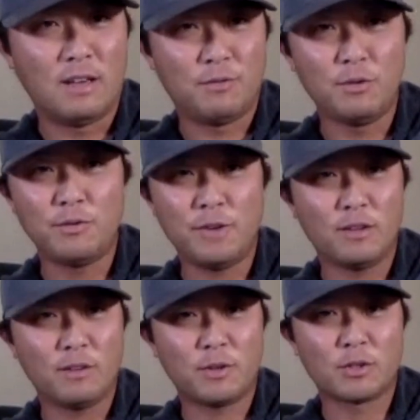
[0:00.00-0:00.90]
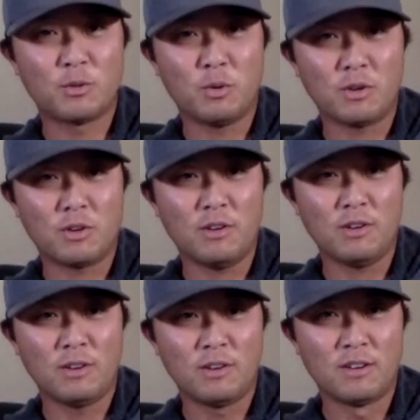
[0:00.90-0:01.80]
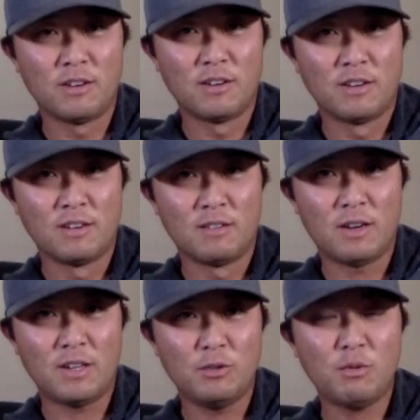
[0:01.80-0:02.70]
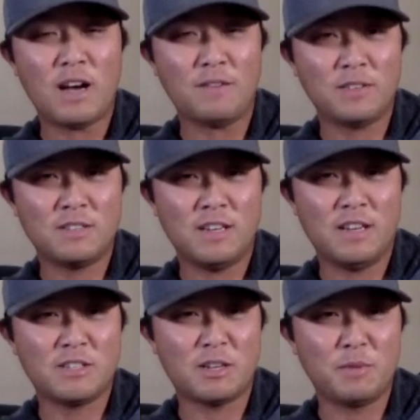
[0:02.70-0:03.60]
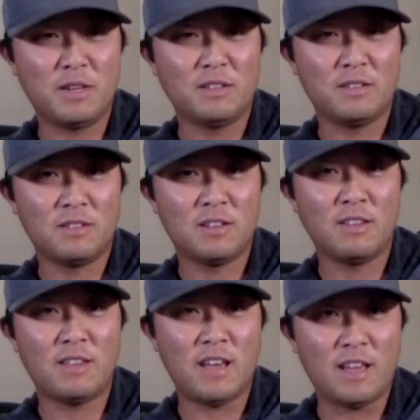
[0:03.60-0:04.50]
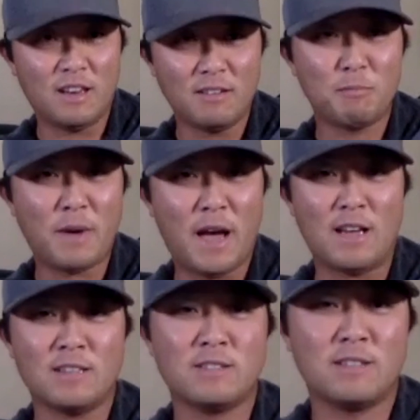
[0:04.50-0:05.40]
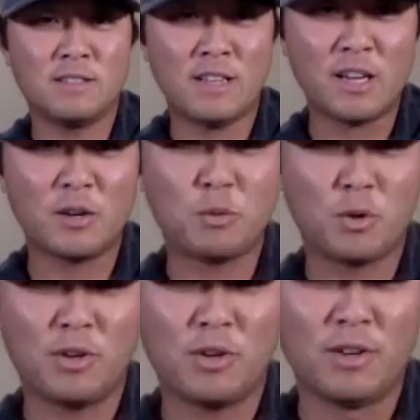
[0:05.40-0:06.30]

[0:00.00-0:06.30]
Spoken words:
fail the first quarter, right, you have to change something to then pass the second quarter,